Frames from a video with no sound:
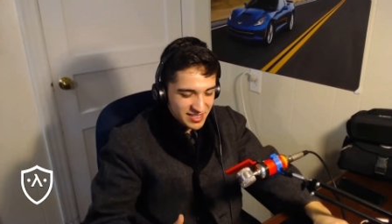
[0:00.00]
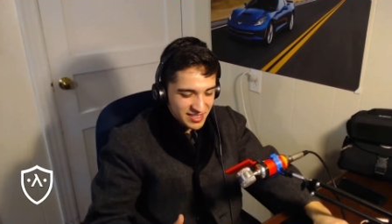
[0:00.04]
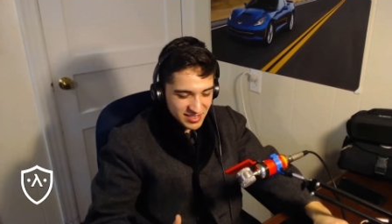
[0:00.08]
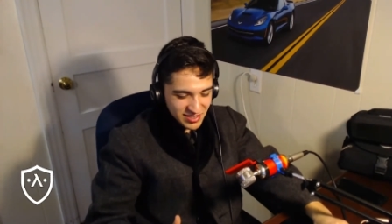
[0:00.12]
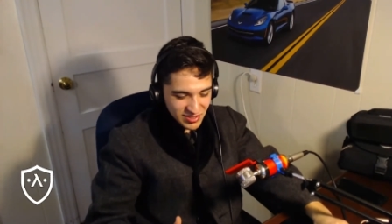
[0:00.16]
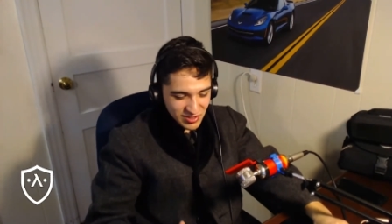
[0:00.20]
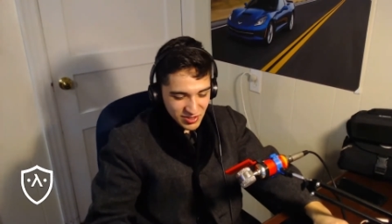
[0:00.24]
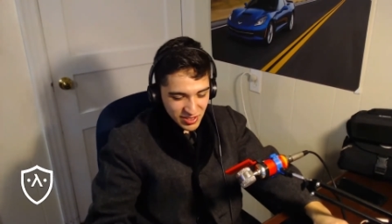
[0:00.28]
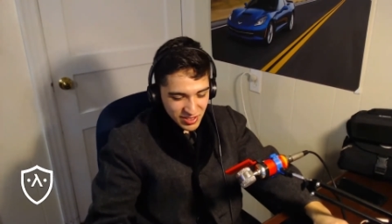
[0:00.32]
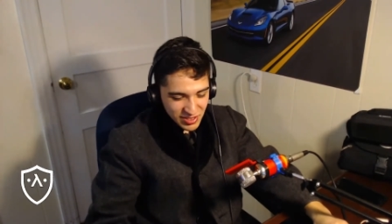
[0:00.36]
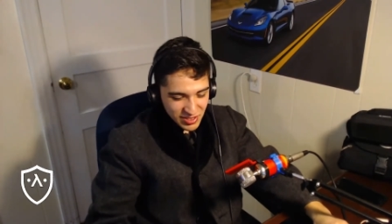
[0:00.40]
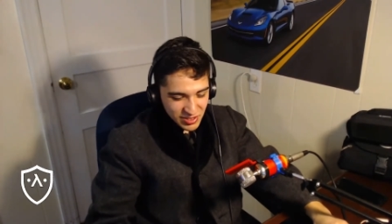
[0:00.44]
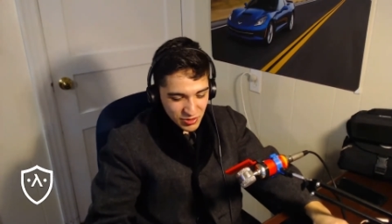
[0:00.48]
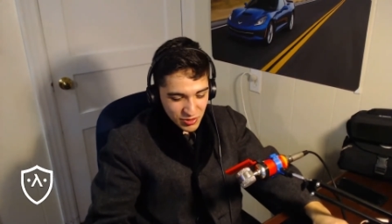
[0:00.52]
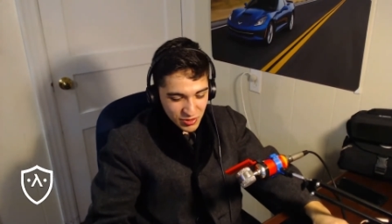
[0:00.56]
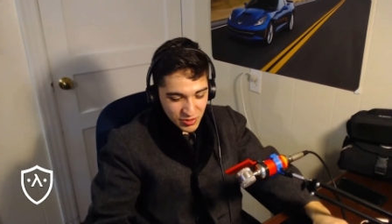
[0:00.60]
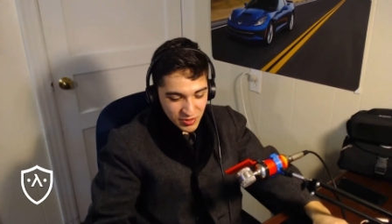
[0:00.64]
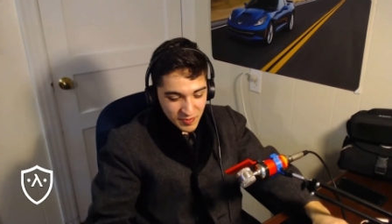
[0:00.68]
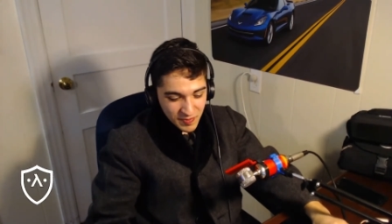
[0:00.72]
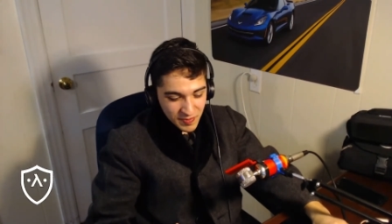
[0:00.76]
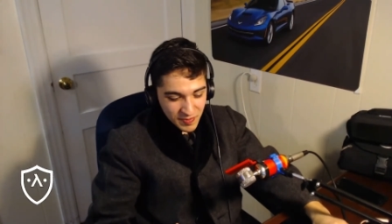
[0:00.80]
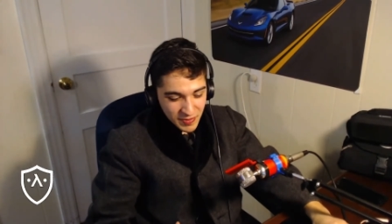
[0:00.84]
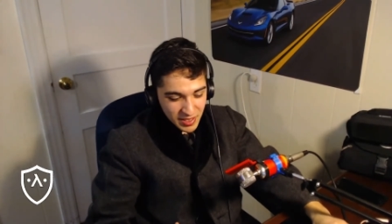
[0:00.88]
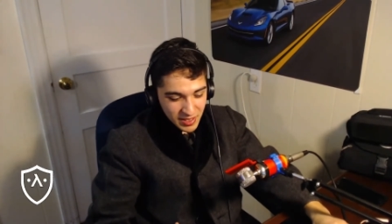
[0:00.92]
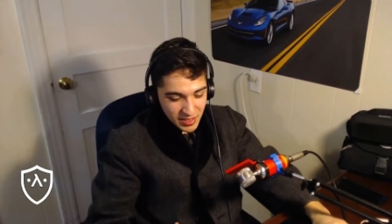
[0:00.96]
So that's cool,
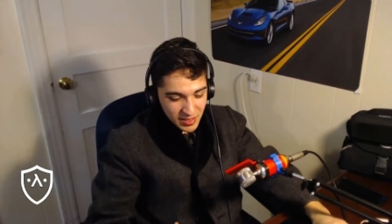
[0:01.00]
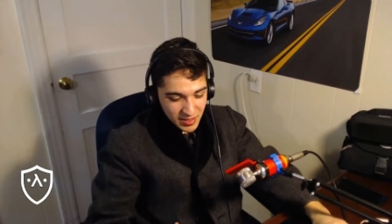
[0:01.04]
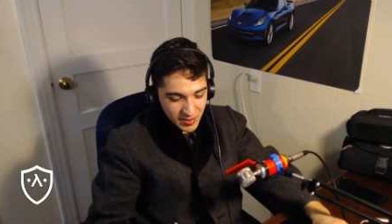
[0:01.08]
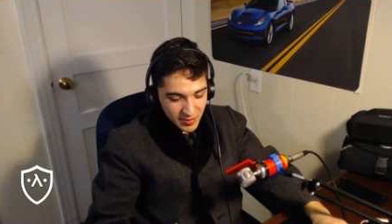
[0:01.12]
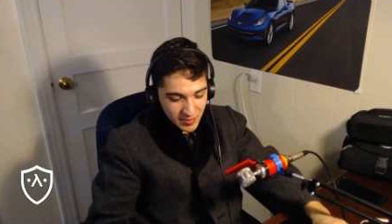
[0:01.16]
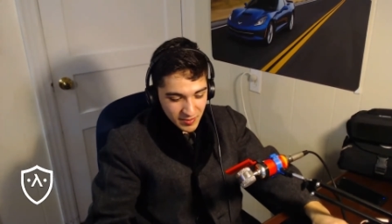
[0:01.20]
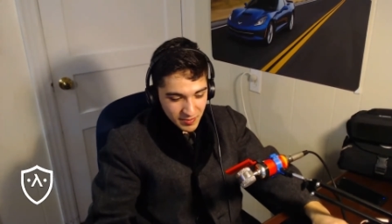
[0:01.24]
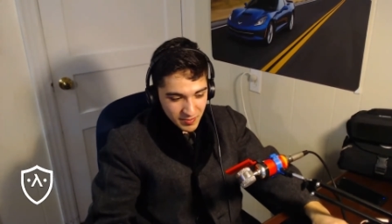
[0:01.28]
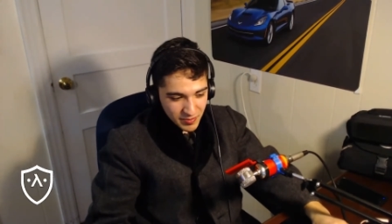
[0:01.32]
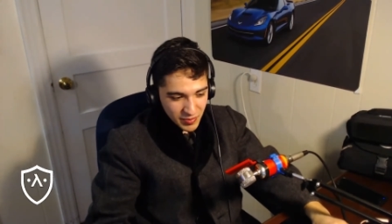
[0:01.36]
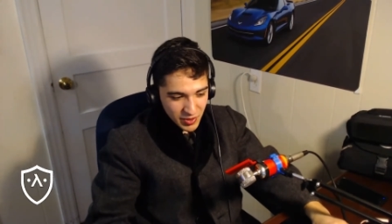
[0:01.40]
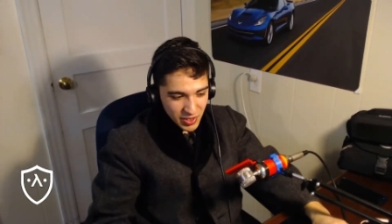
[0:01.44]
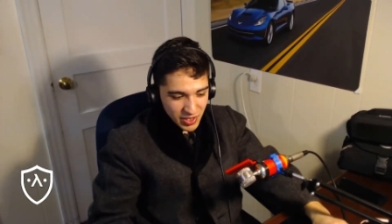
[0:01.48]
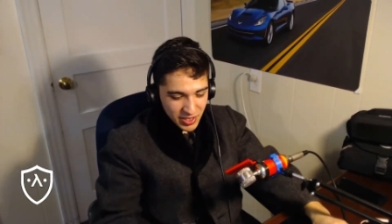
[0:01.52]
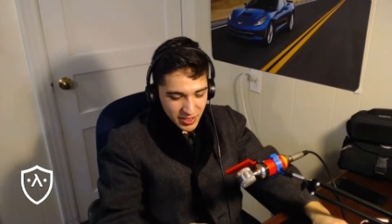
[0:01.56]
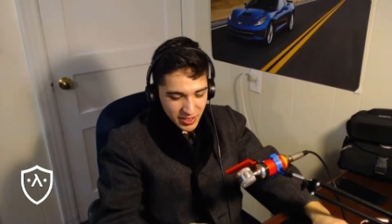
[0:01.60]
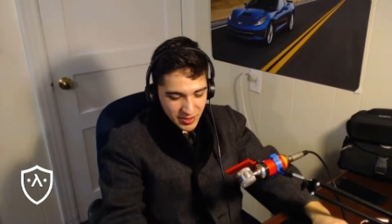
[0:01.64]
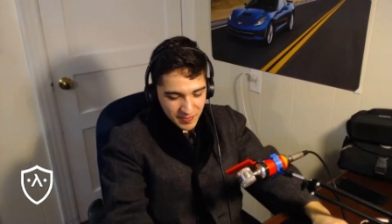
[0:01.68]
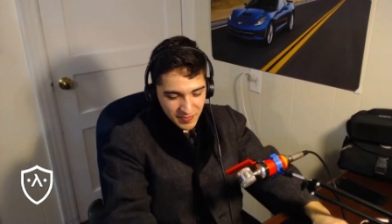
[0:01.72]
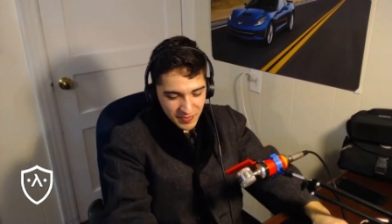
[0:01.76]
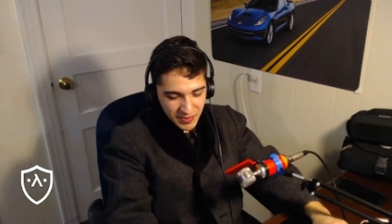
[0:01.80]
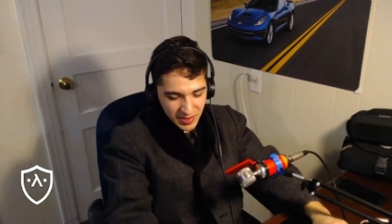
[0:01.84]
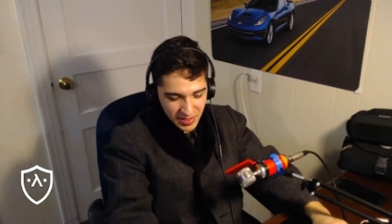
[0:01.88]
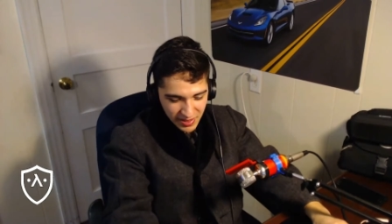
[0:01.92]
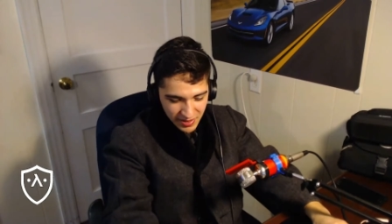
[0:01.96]
but.
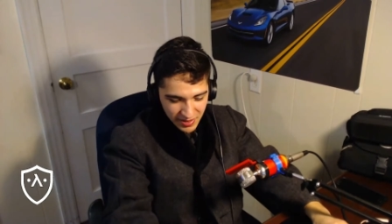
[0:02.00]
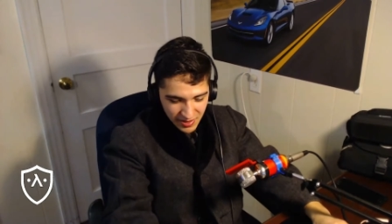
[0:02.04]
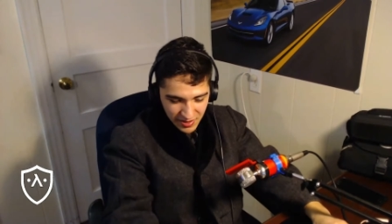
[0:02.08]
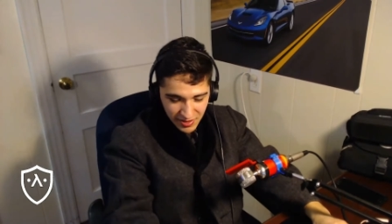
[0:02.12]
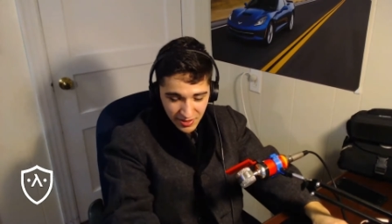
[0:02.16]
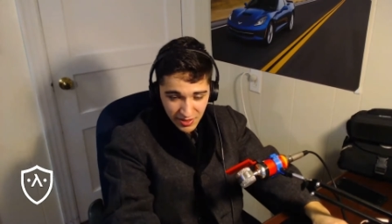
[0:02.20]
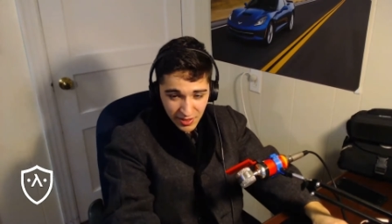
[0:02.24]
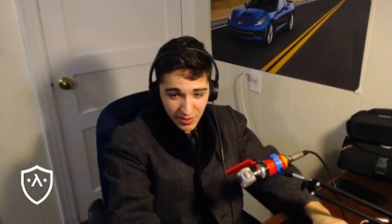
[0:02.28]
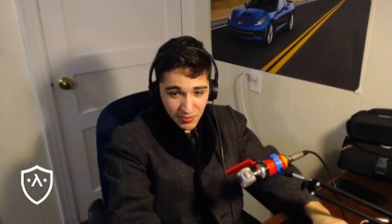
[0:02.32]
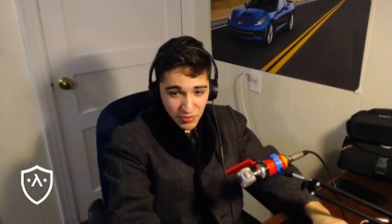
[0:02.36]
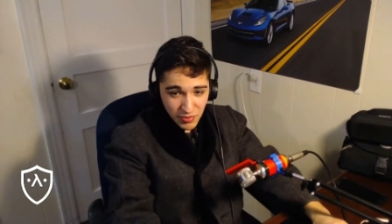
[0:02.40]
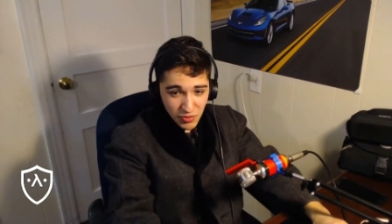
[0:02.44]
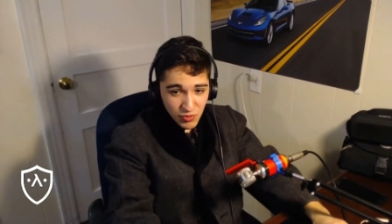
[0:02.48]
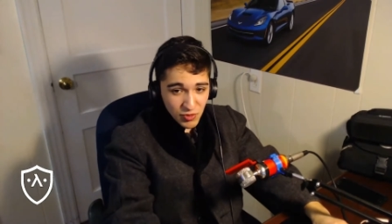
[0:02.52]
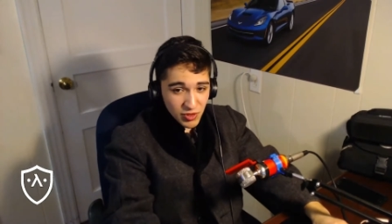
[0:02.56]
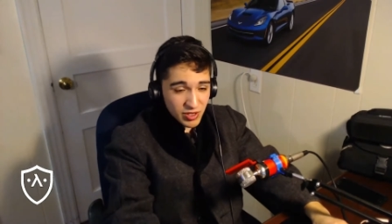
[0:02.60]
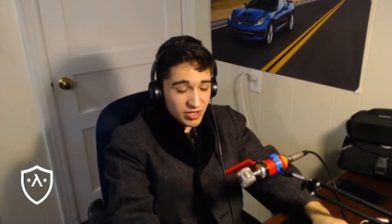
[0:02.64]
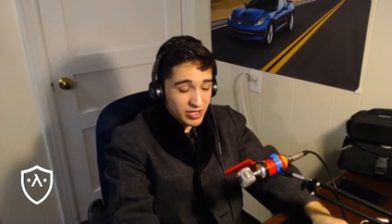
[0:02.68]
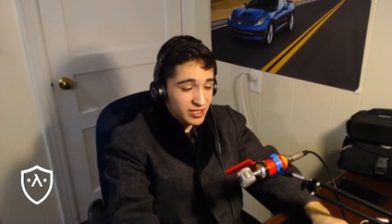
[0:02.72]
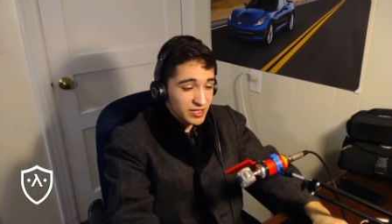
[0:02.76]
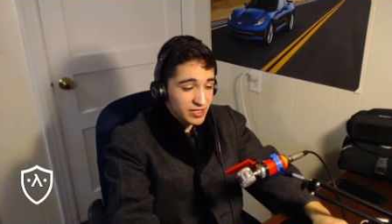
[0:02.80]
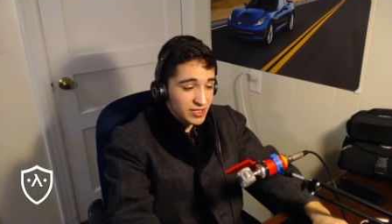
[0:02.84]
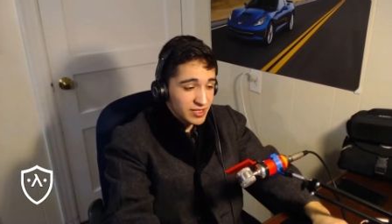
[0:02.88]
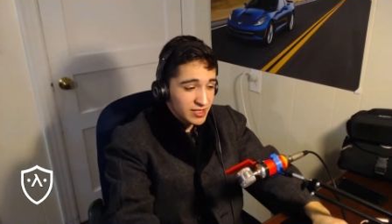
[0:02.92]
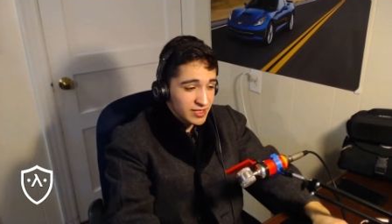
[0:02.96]
Number
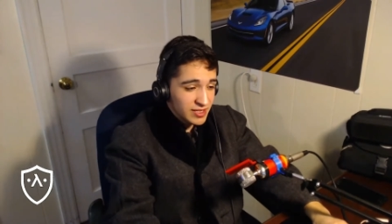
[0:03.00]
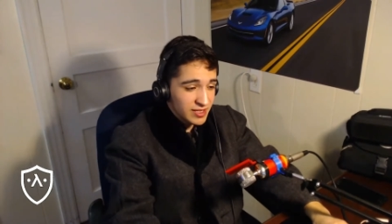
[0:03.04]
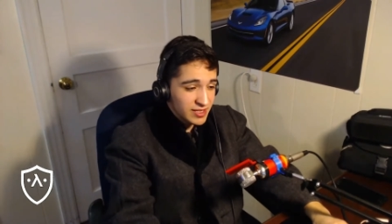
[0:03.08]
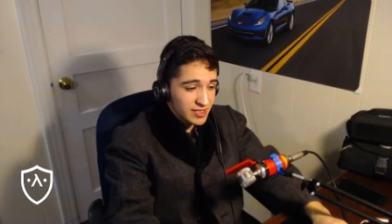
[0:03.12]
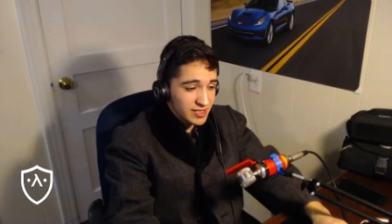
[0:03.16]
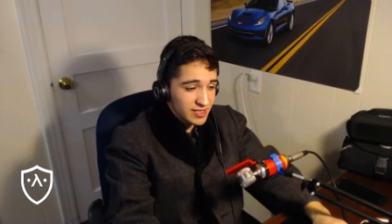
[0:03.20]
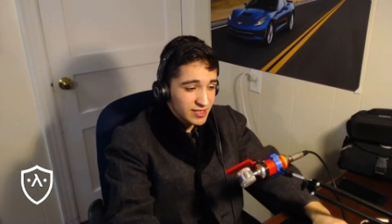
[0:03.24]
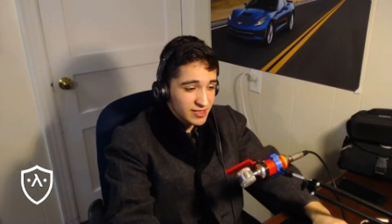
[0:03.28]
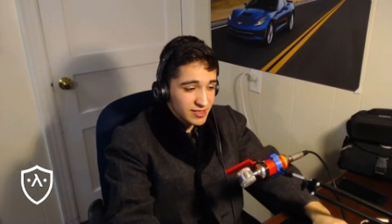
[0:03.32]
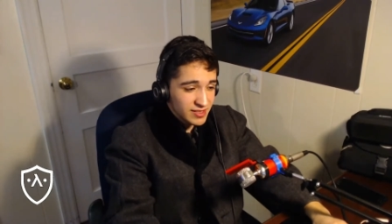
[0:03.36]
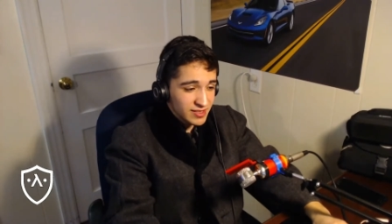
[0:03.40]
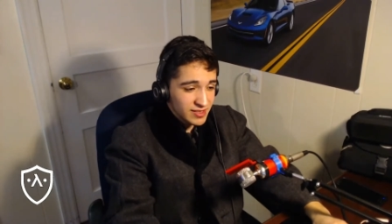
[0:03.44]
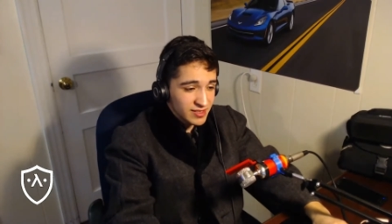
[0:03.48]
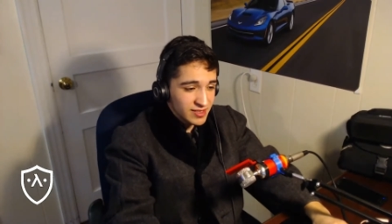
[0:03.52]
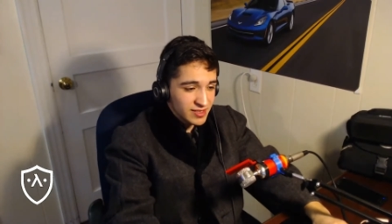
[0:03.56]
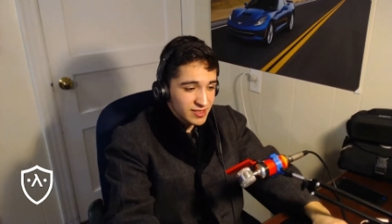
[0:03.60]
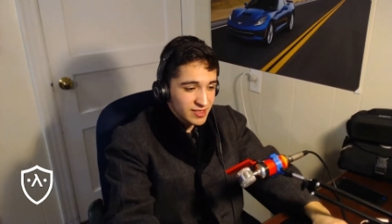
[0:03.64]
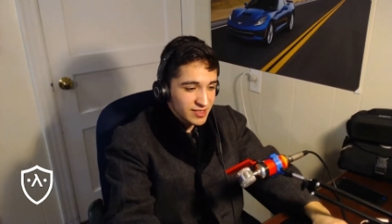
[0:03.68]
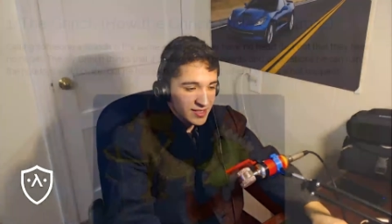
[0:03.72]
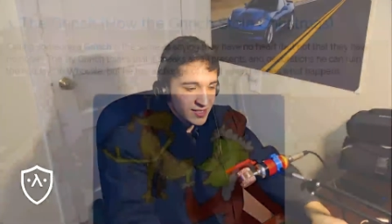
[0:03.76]
1 is